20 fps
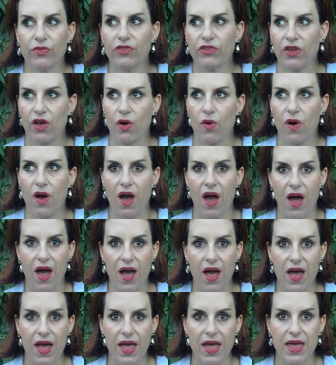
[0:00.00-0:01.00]
So
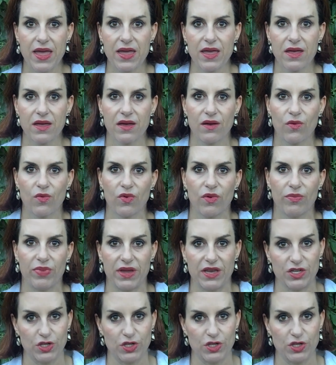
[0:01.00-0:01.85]
I will be